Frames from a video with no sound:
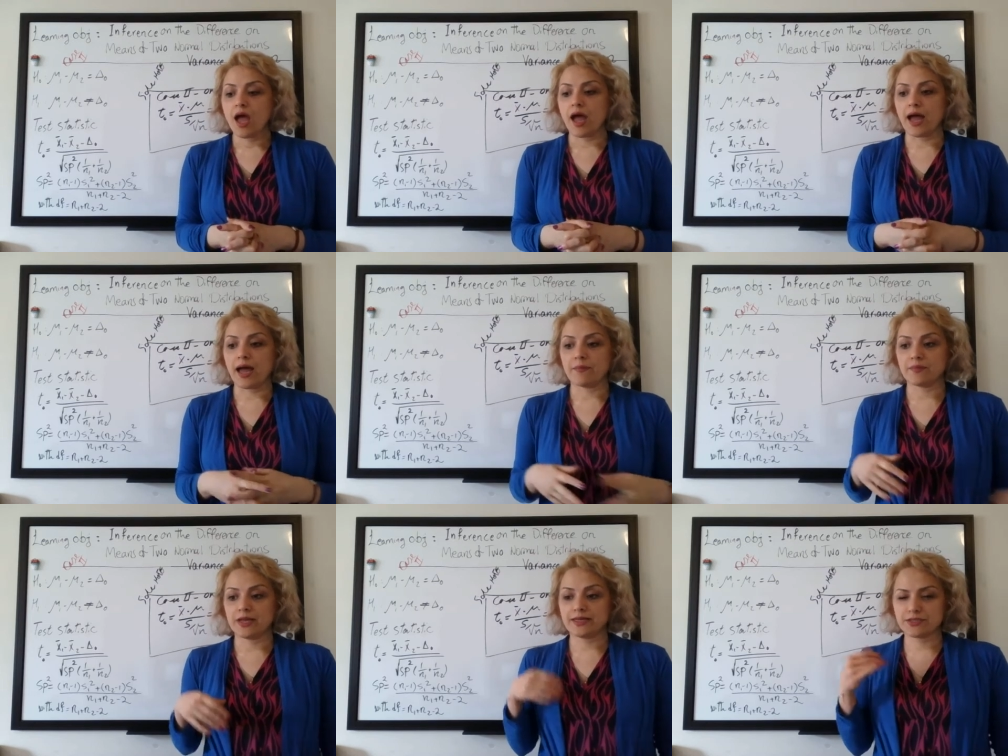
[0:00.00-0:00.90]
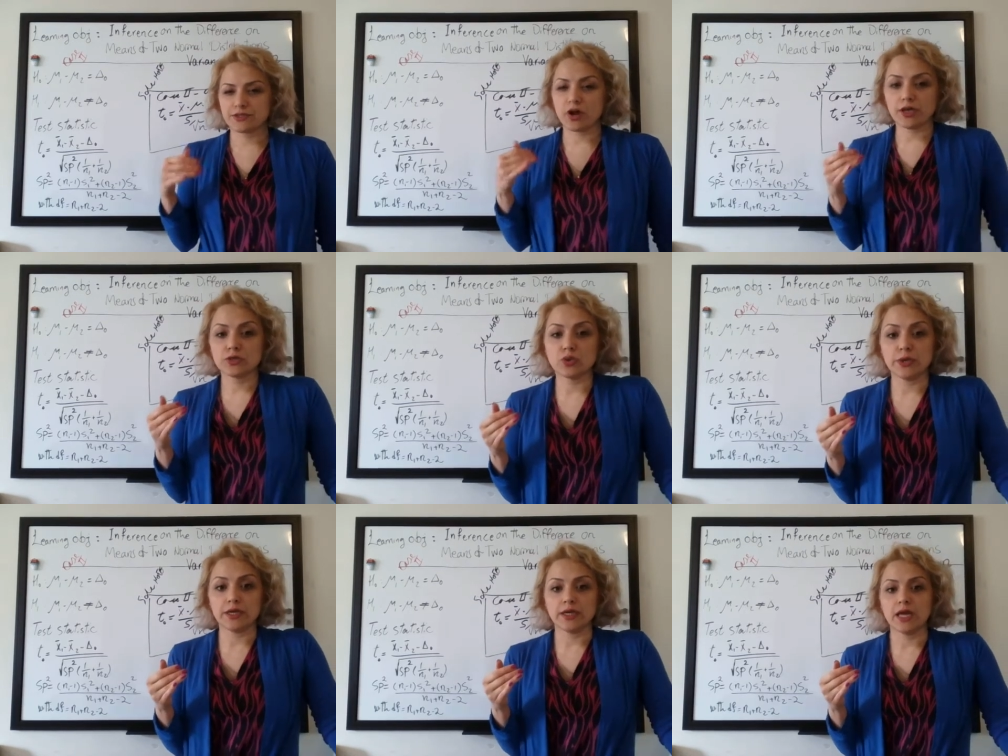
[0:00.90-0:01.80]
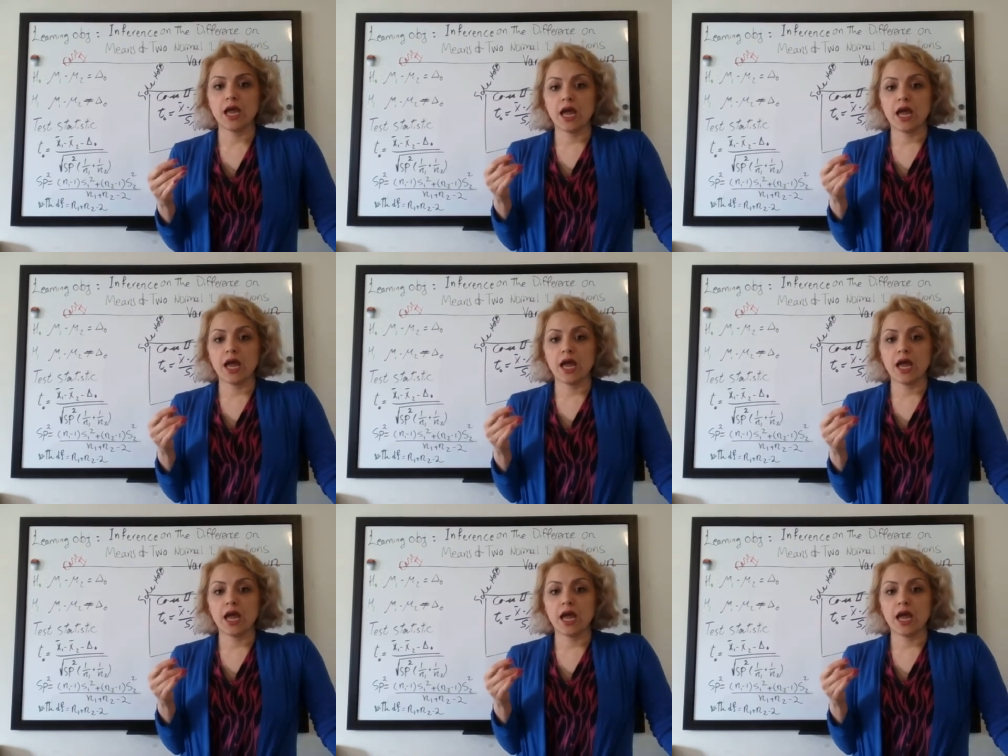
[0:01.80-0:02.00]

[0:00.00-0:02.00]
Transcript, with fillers: um, let's recall it quickly.